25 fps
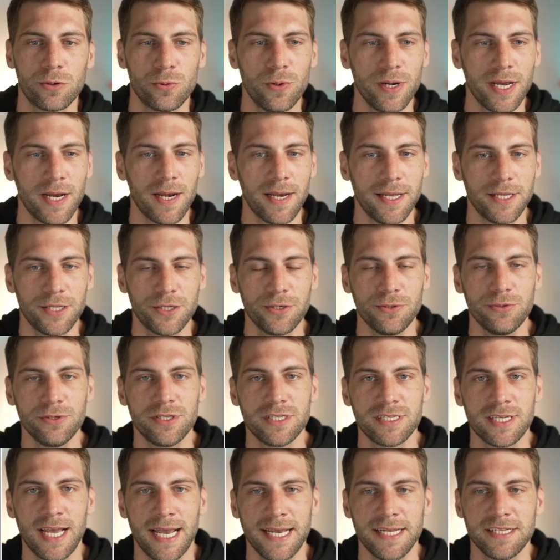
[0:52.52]
quickly two
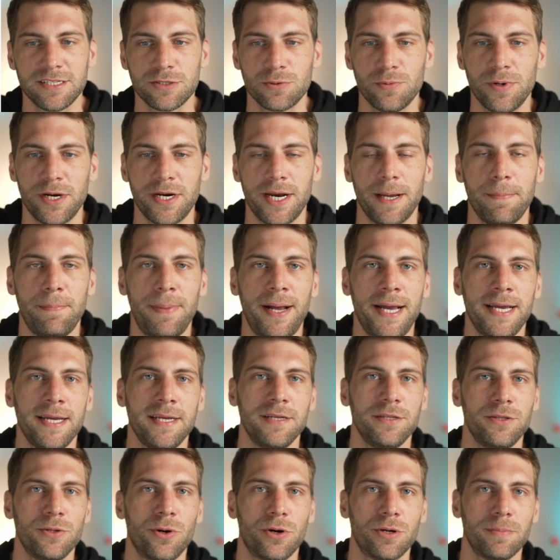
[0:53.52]
sites where I
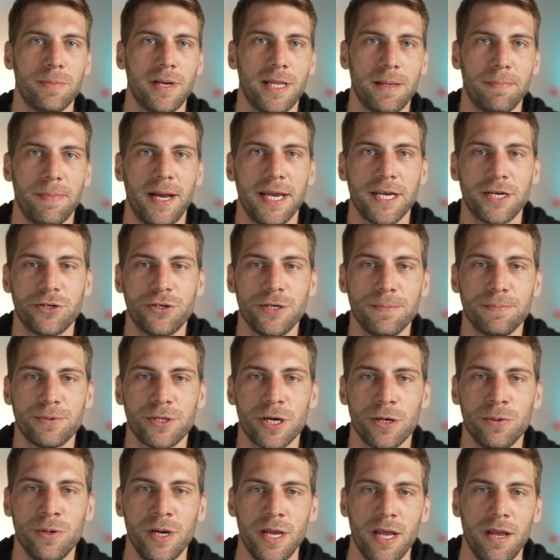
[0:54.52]
buy normally my
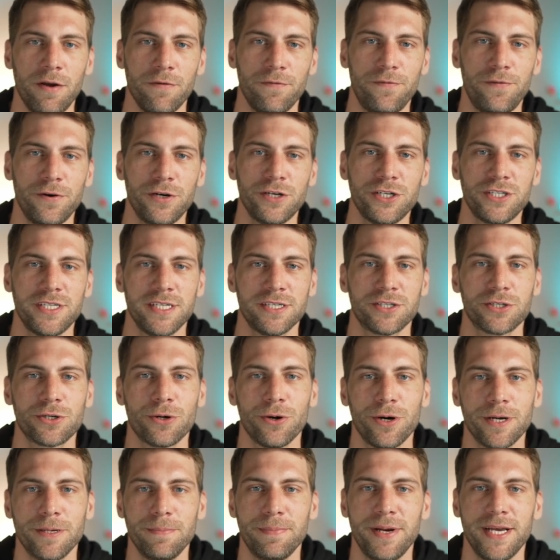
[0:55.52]
crypto. First is
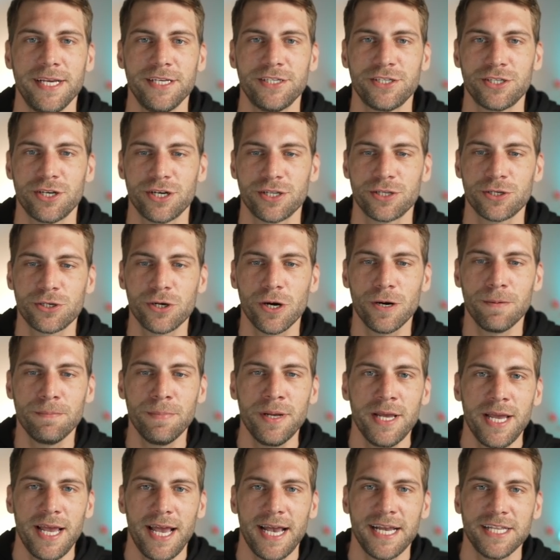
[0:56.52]

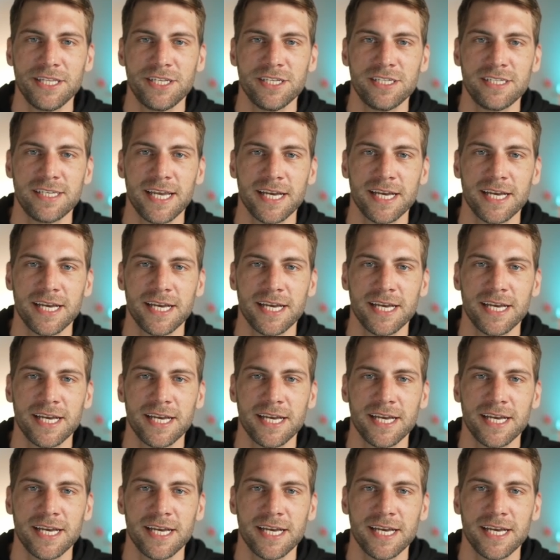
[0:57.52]
coinbase.com and the